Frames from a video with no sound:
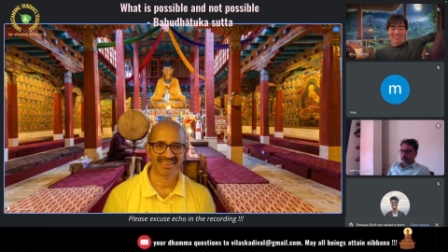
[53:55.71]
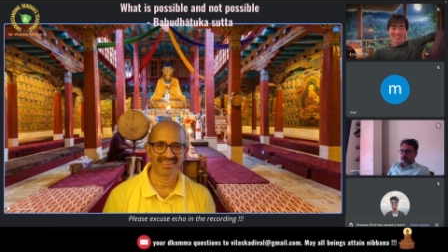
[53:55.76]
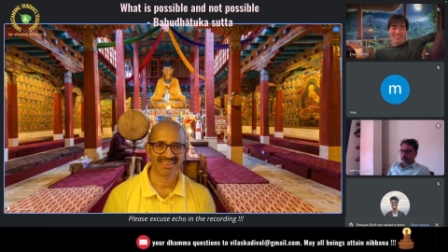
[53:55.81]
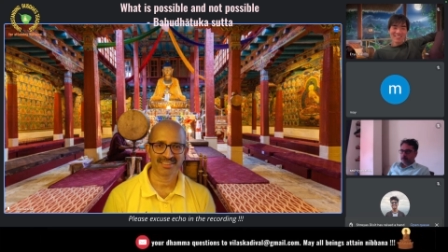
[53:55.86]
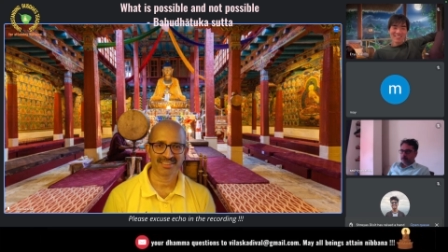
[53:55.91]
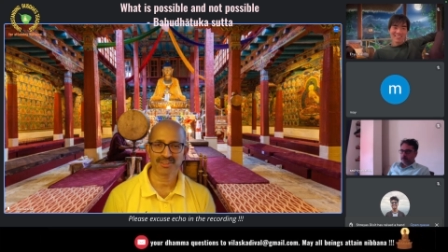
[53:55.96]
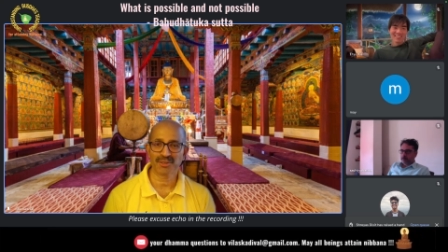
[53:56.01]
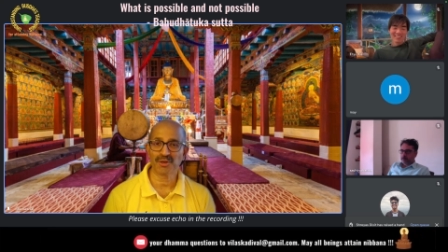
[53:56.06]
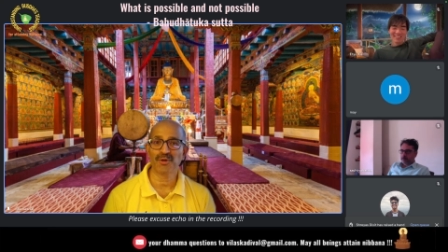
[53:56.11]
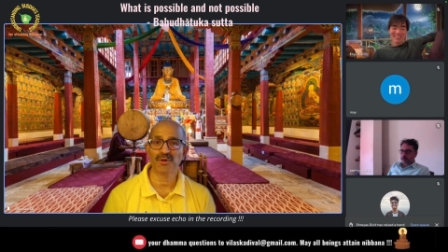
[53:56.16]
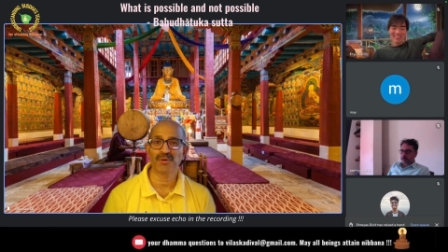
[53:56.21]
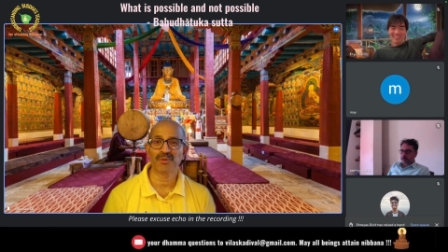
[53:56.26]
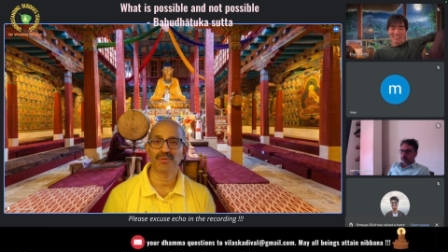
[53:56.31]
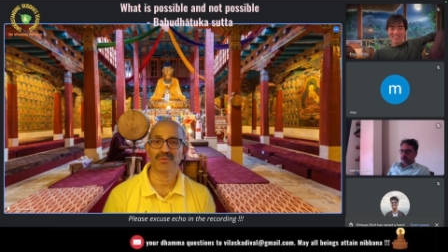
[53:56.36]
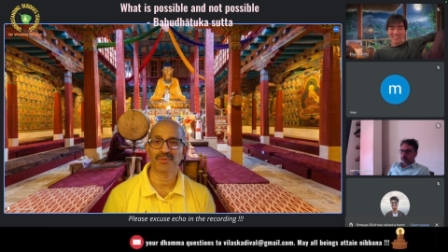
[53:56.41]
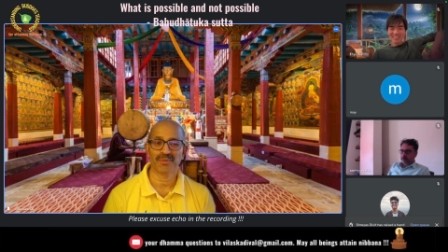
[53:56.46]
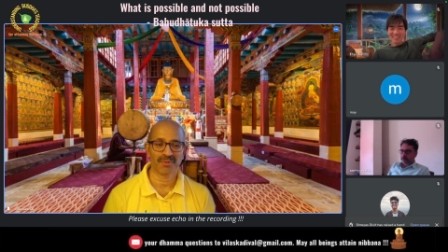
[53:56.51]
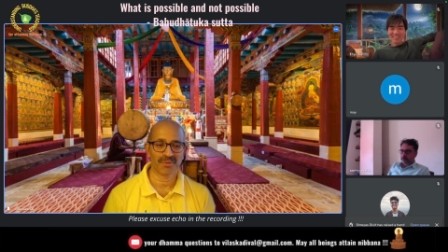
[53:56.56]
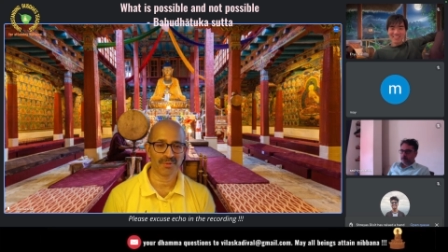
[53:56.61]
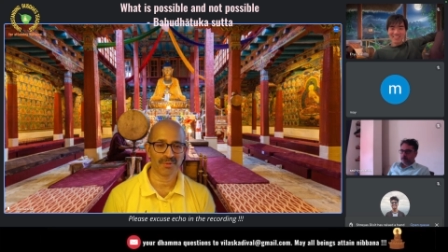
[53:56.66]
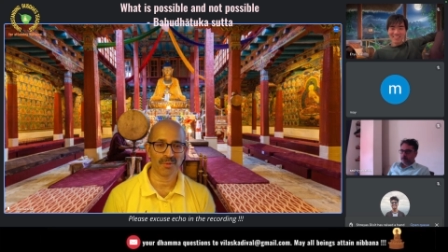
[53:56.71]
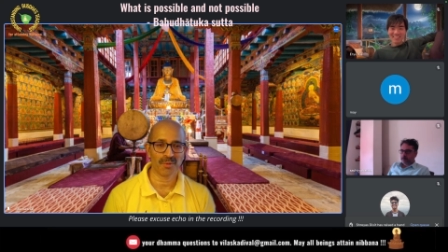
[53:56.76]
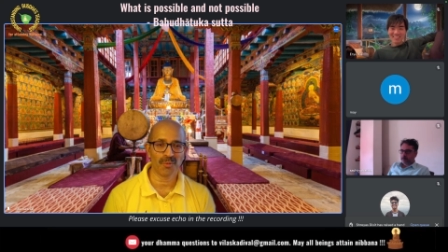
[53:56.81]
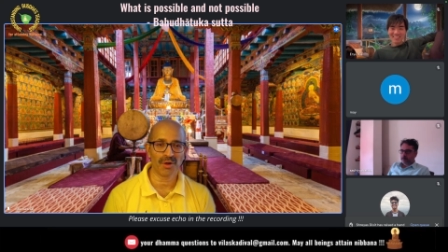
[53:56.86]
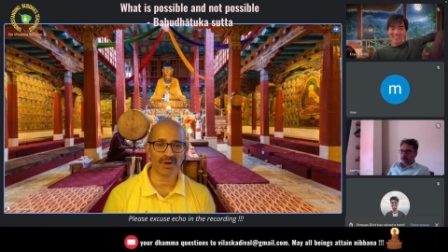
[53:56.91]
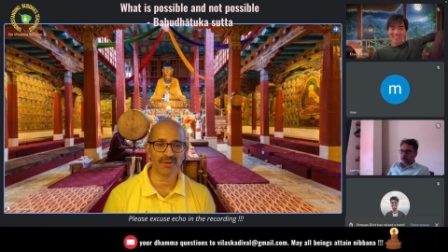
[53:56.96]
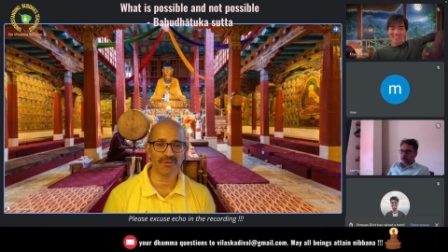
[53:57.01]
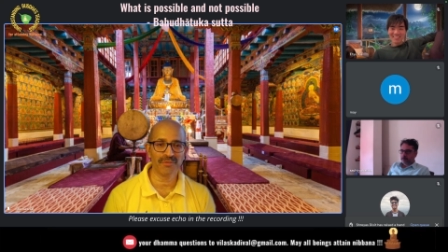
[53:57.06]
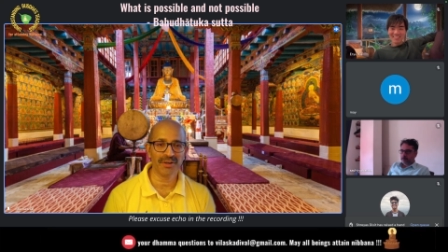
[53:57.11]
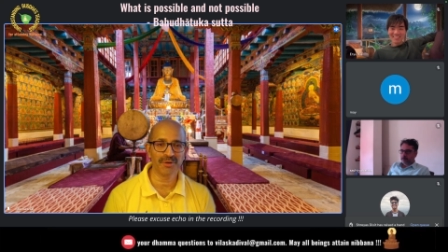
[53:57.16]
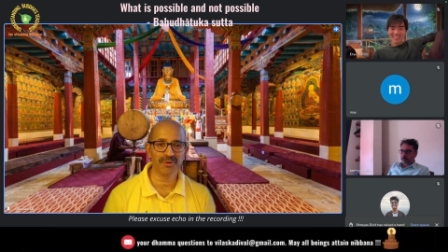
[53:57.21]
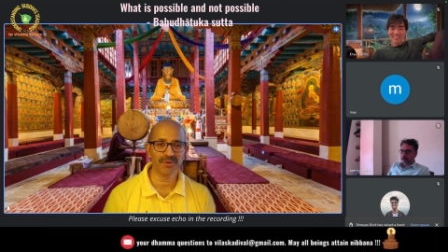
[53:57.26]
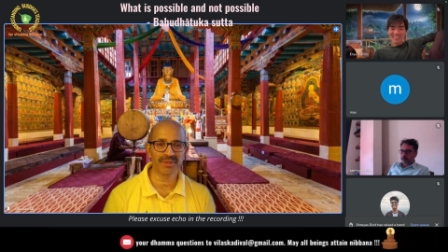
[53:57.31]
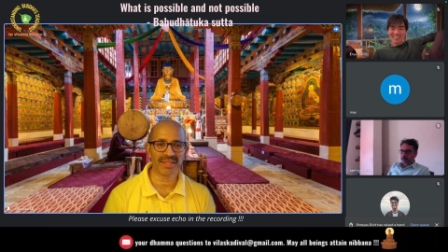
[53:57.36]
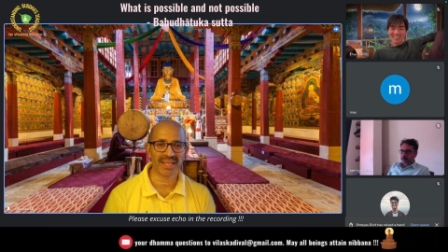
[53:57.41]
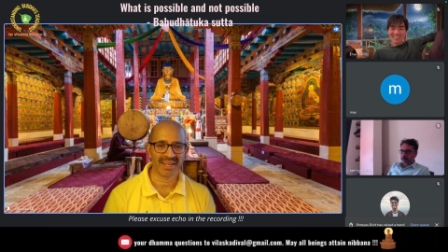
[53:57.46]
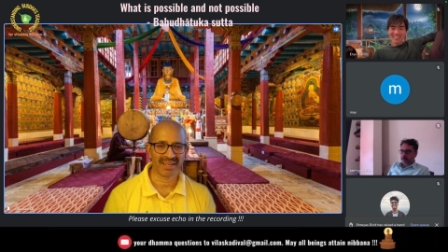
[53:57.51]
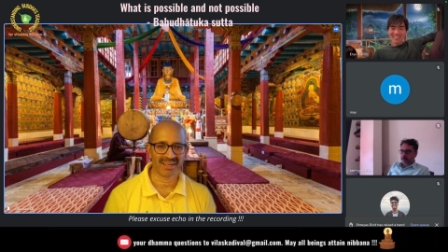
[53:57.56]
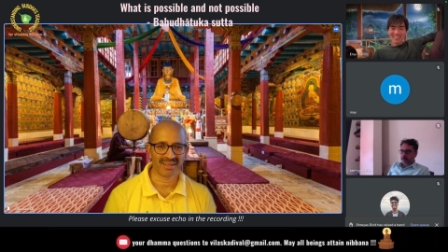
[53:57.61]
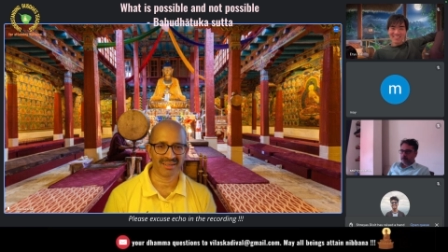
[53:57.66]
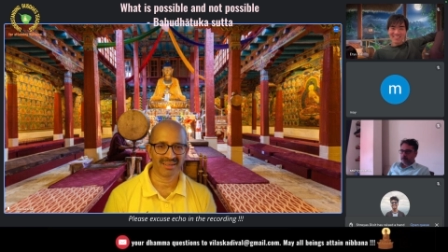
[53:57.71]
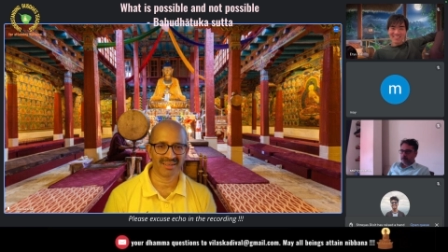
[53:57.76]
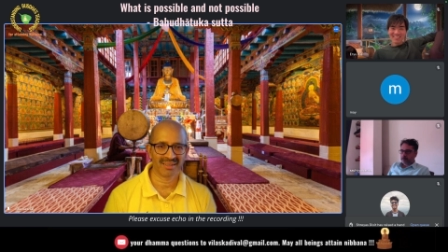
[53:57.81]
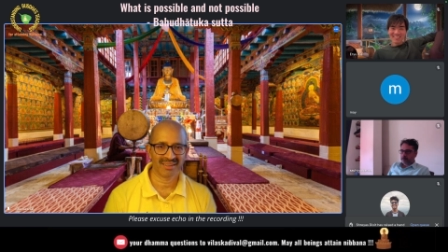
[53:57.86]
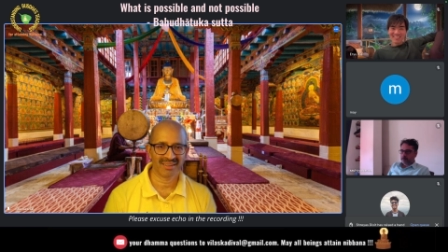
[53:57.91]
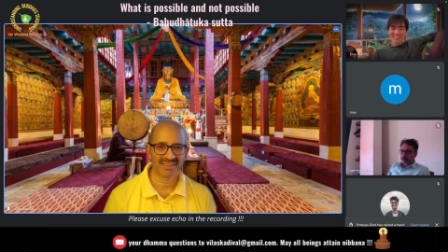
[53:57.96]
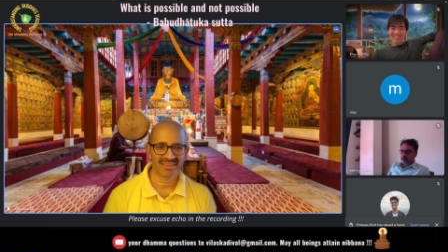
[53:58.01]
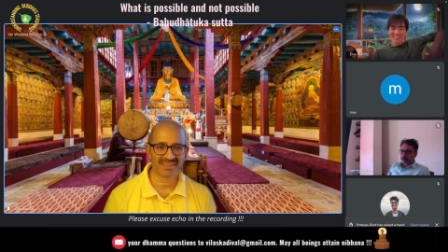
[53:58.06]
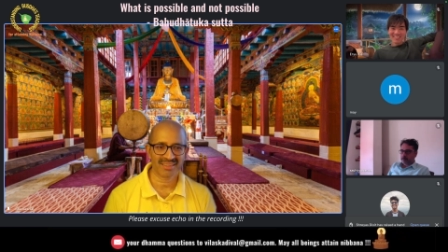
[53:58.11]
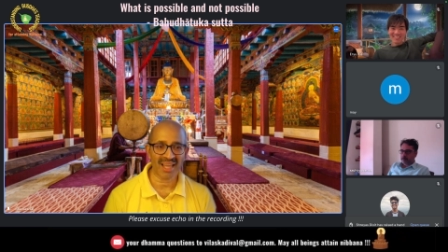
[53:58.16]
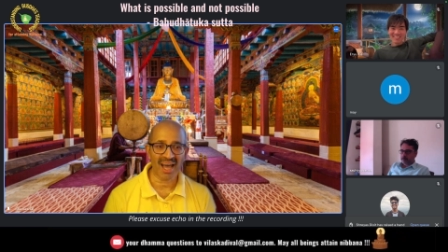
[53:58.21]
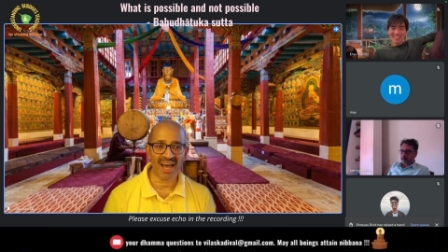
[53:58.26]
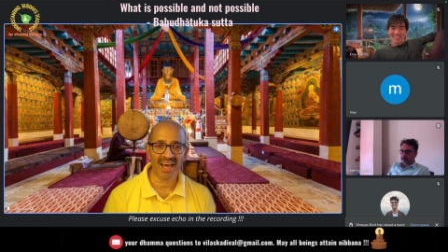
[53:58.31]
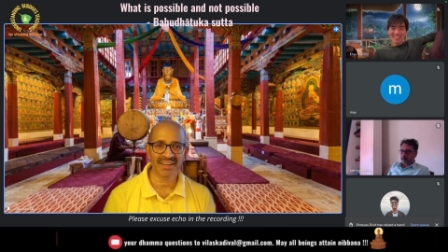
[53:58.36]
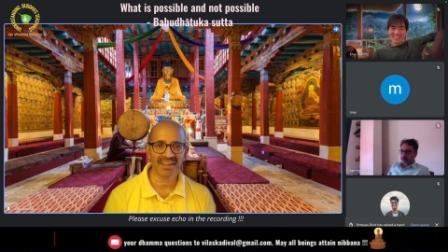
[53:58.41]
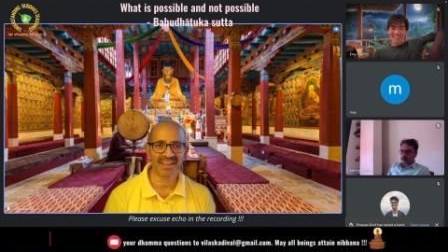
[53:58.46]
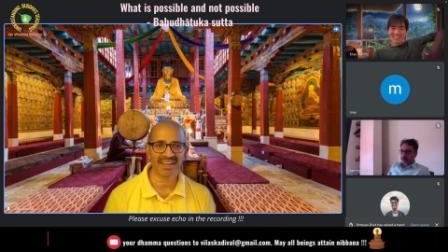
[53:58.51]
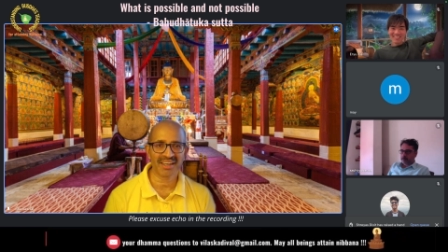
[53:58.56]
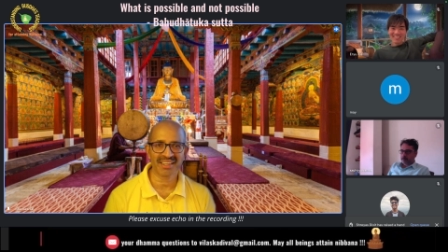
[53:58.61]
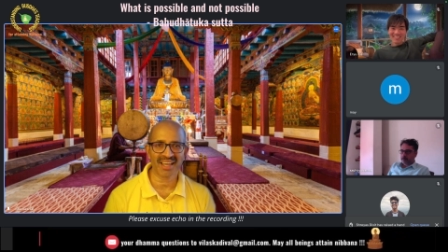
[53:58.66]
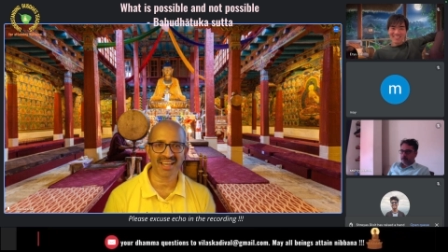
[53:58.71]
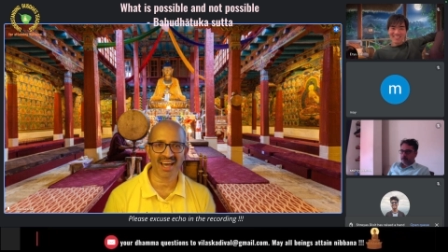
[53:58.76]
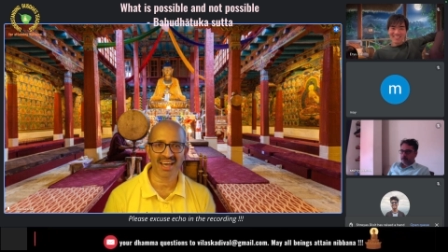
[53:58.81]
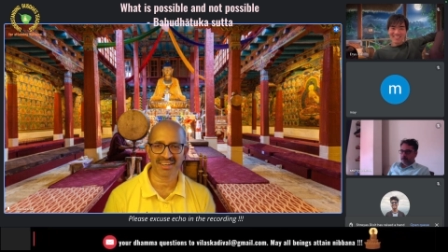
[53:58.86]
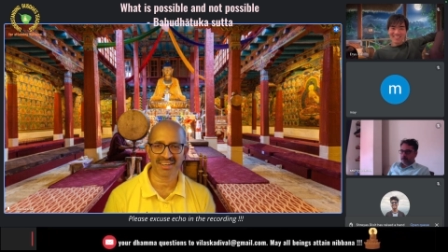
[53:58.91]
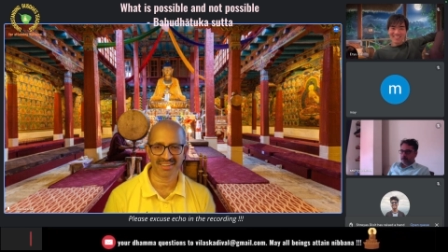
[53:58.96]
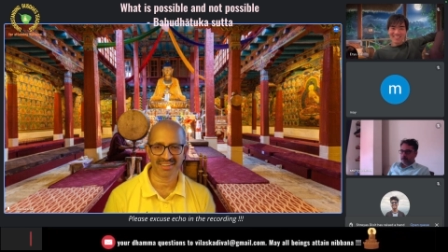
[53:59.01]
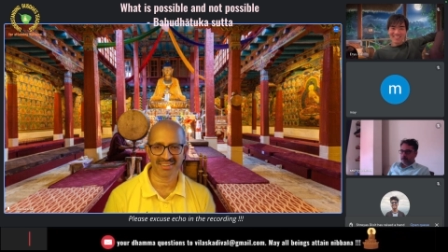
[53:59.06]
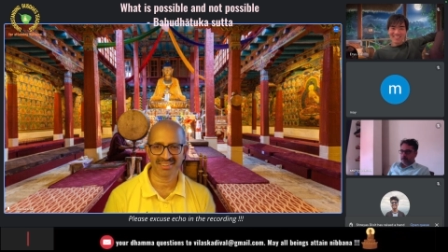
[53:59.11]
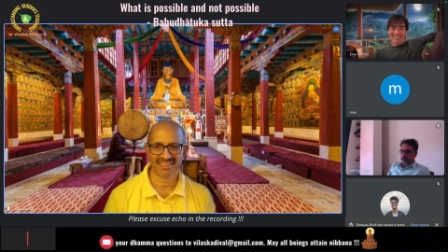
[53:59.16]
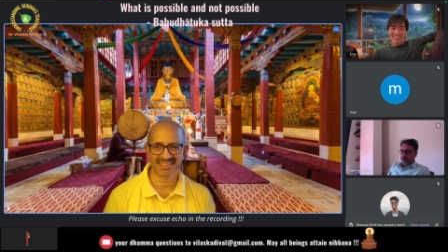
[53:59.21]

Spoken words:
So, what do we do then? Thana, thana.